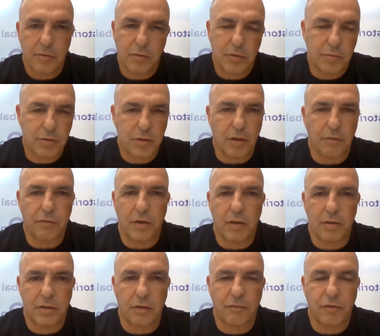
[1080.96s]

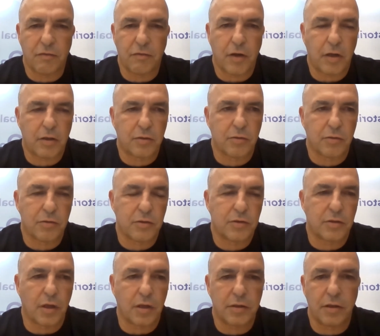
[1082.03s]
several factors,
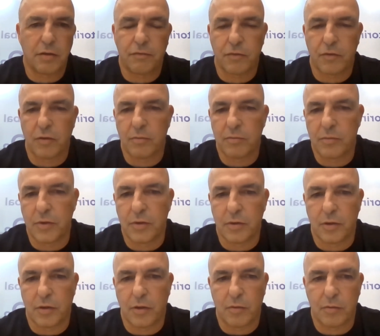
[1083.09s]
starting from
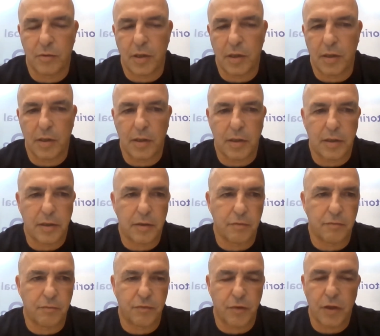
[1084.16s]

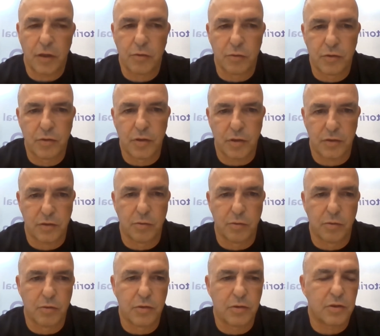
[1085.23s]
very good
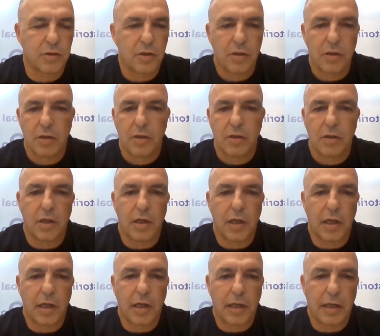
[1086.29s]
schools,
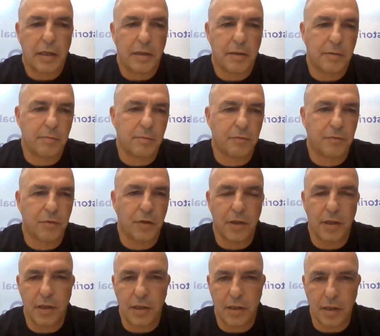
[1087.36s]

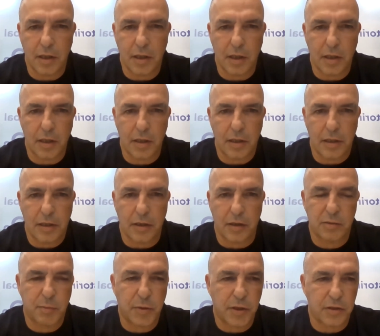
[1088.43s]
very
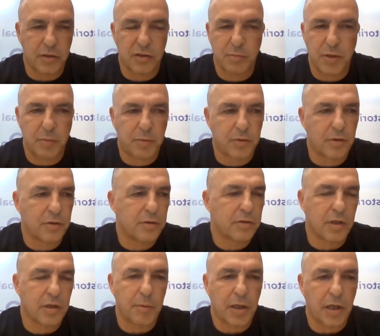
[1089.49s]
experienced people
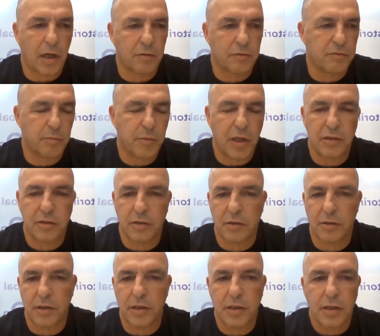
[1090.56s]
coming out of the
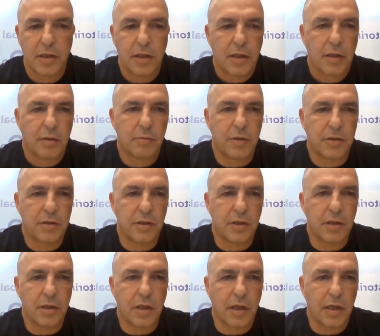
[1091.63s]
military with
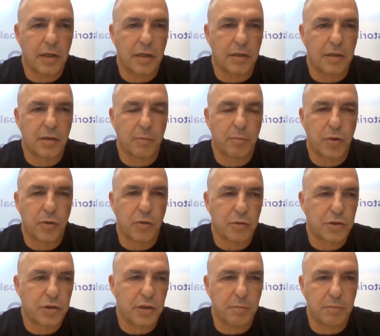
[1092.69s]
the
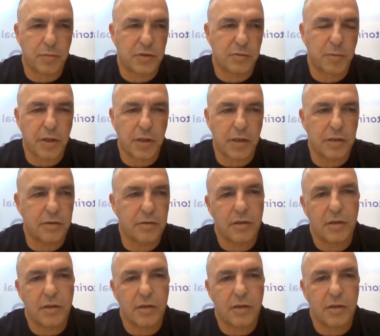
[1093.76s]
entrepreneurship spirit